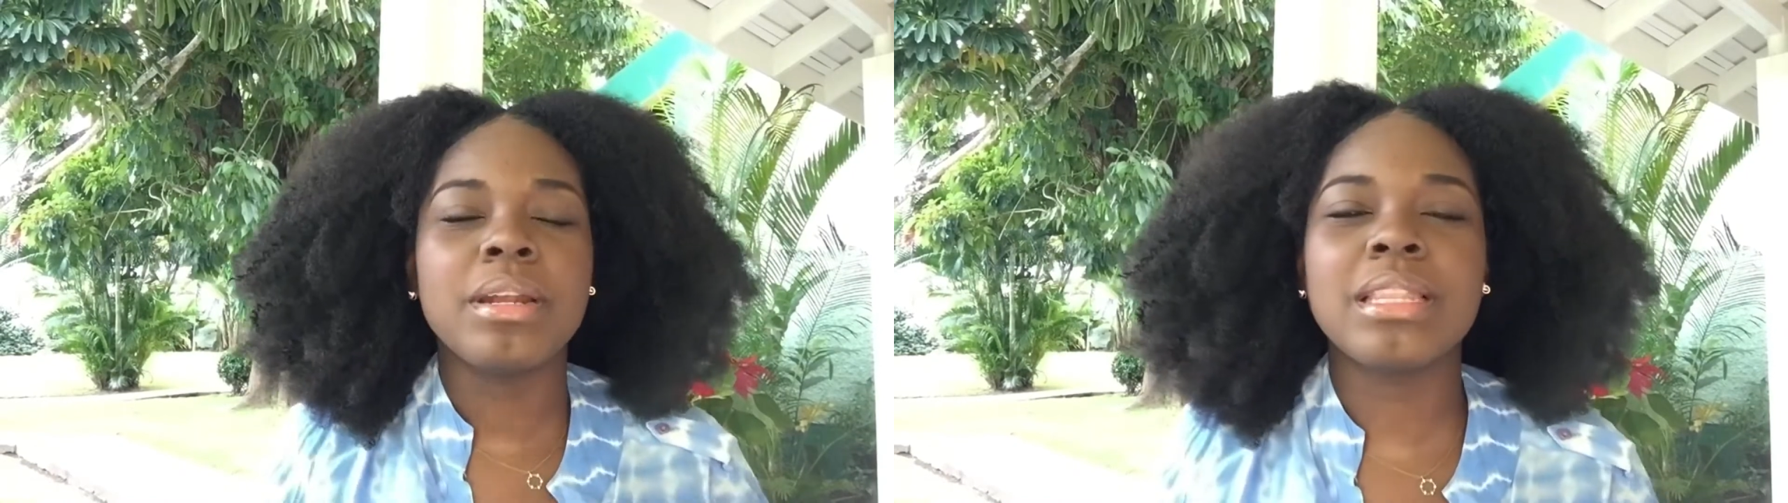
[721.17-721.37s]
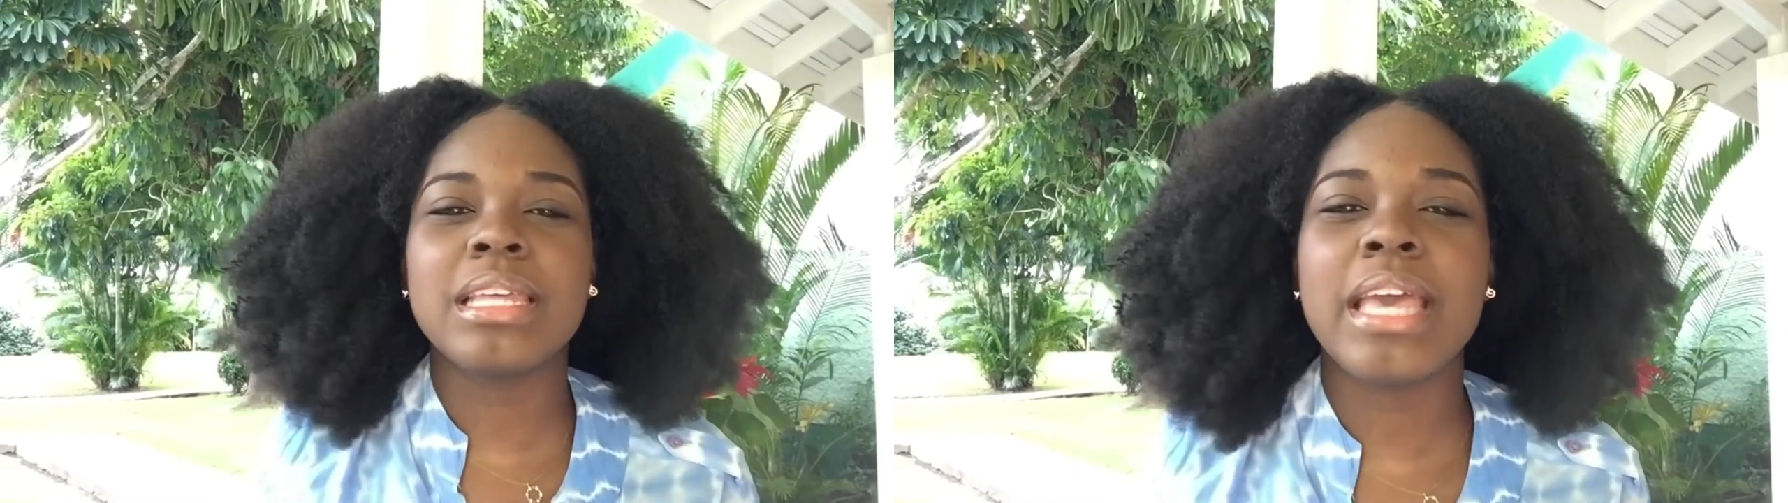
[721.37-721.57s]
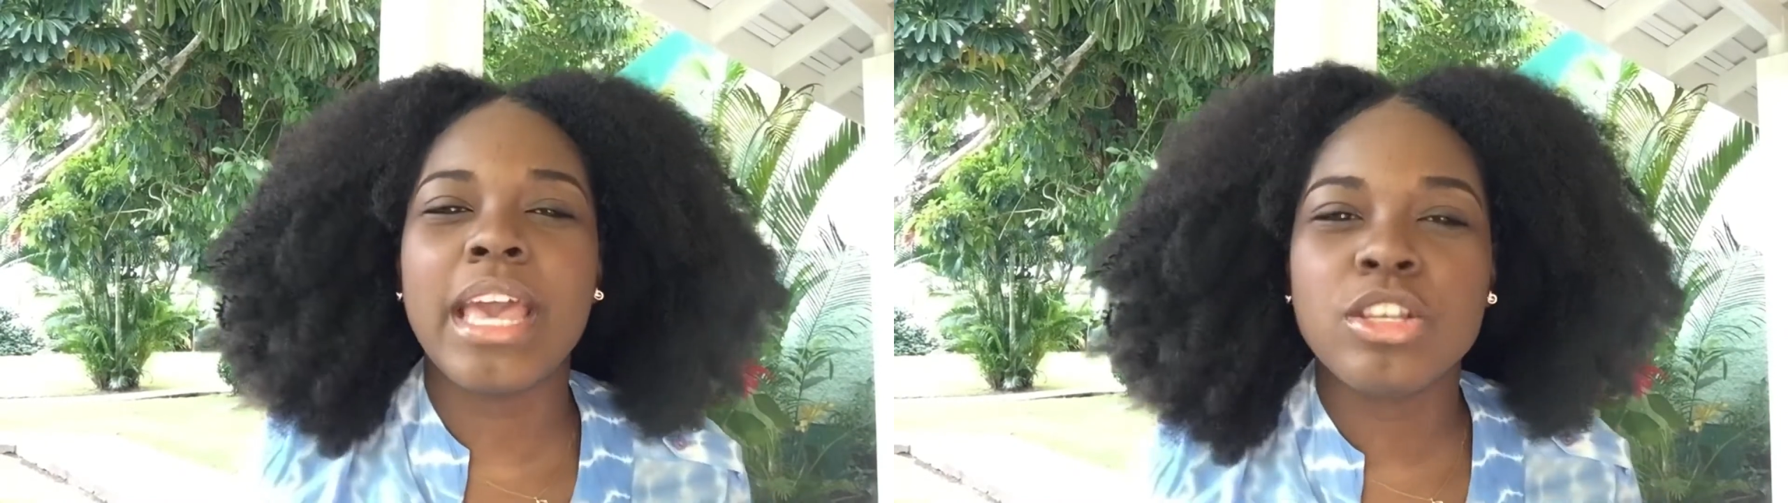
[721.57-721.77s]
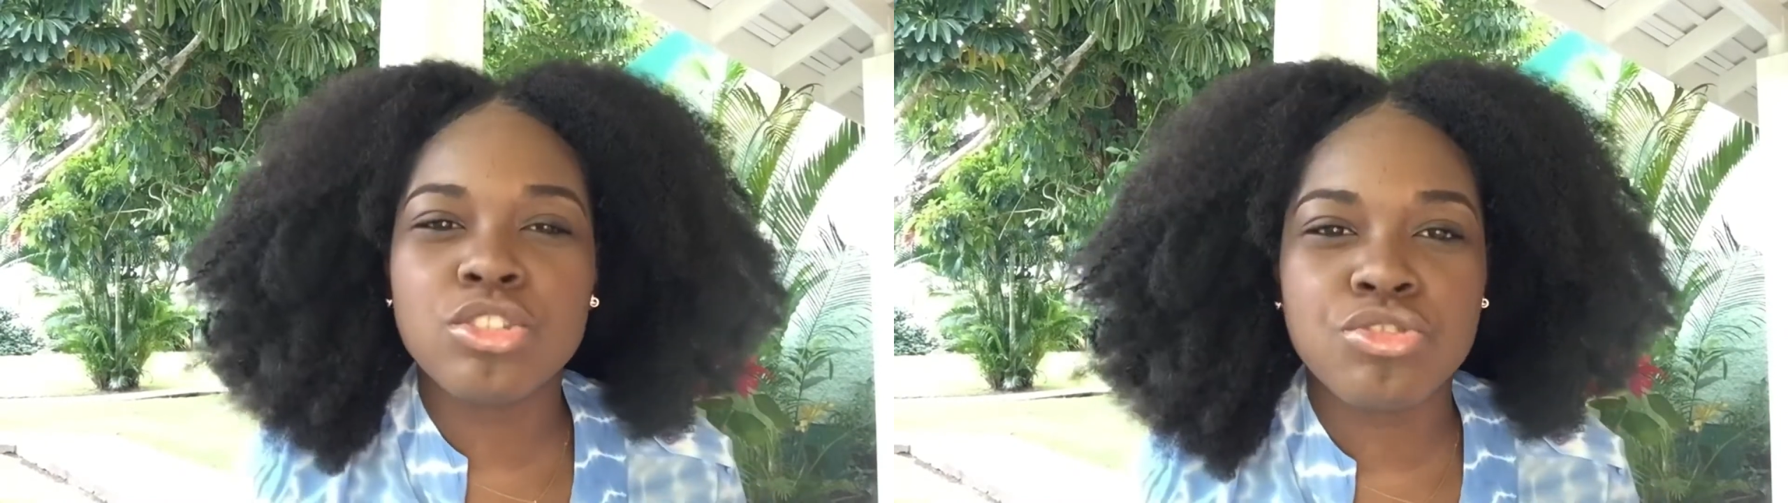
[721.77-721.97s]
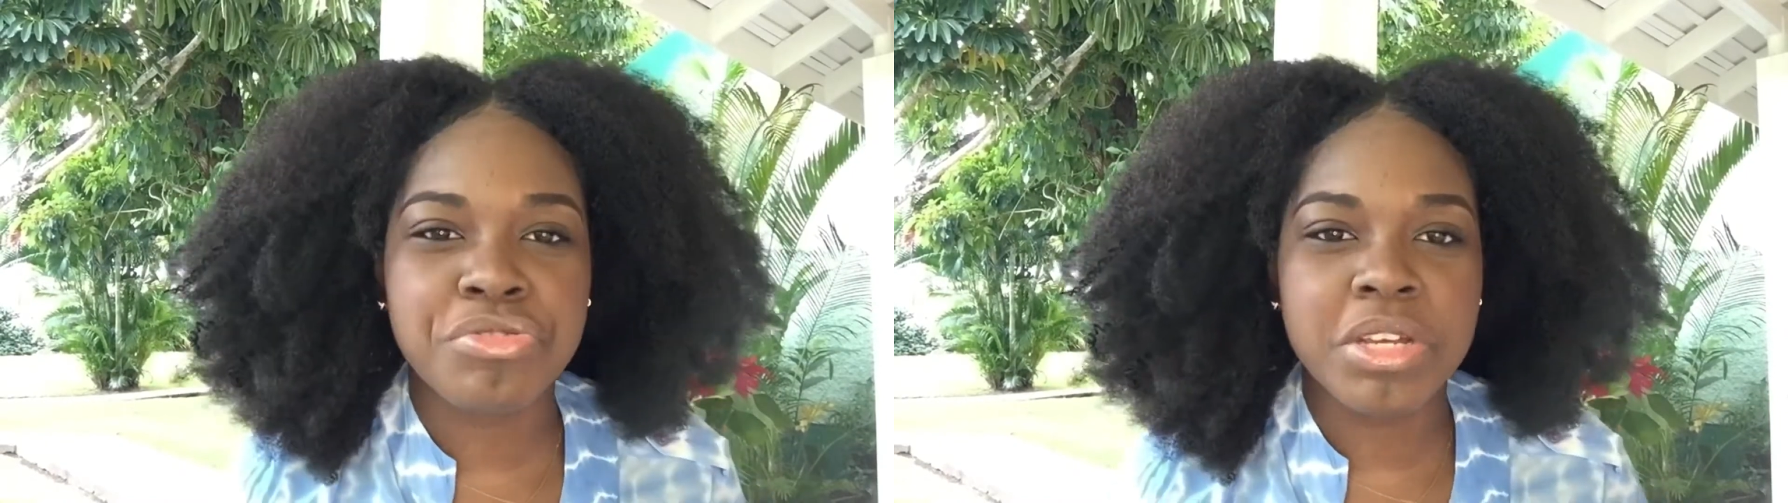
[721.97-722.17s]
nothing
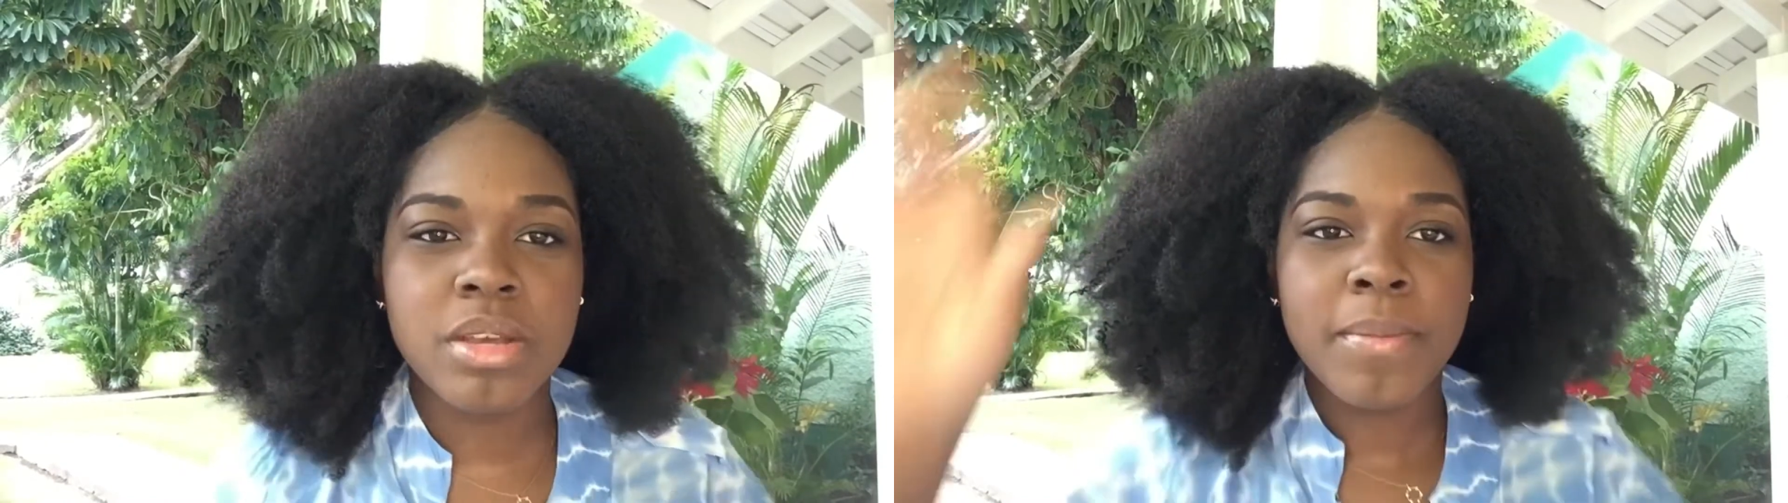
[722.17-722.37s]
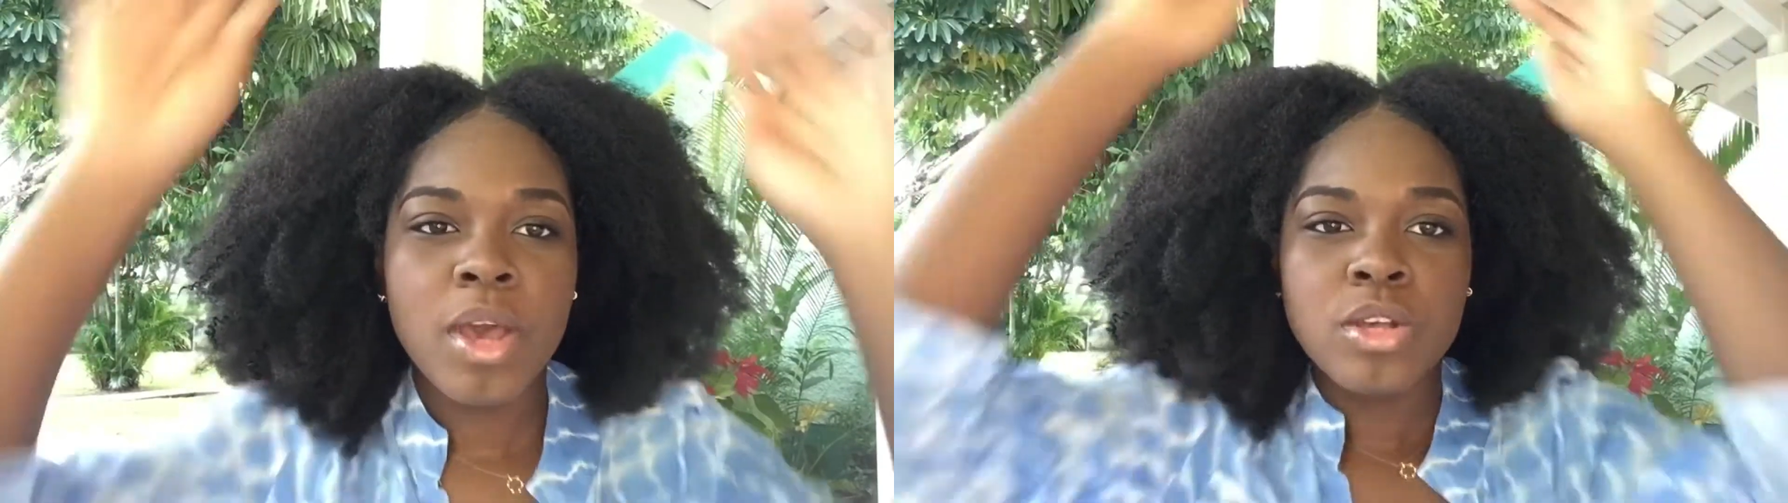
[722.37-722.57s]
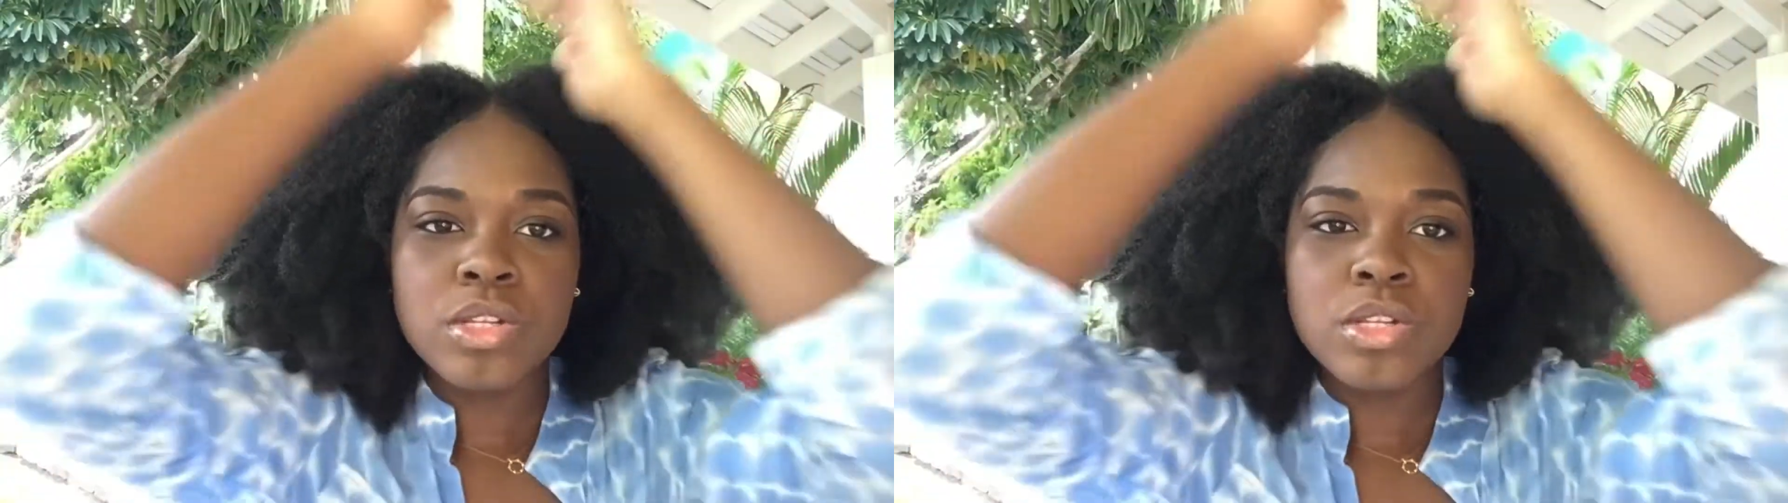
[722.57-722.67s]
extreme.